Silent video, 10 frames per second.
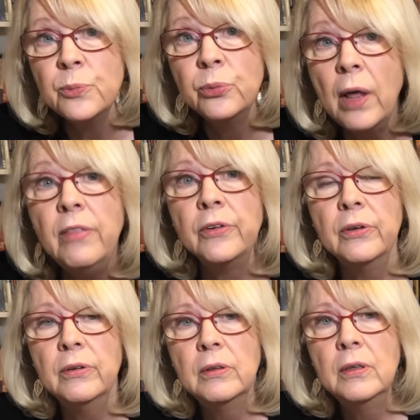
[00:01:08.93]
brother,
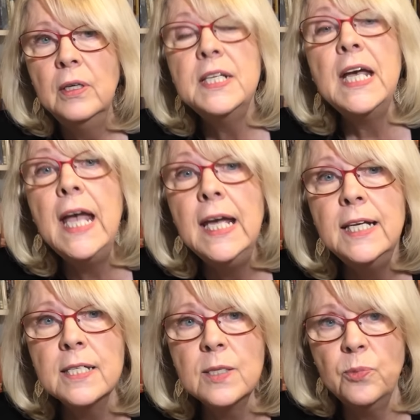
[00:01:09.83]
to hate
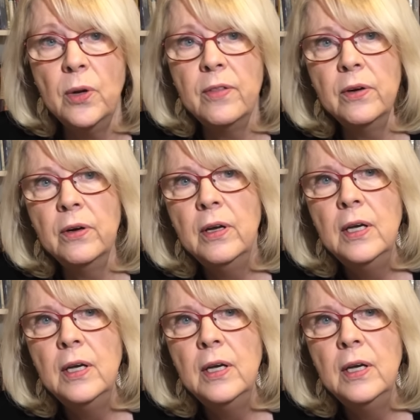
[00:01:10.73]
his brother,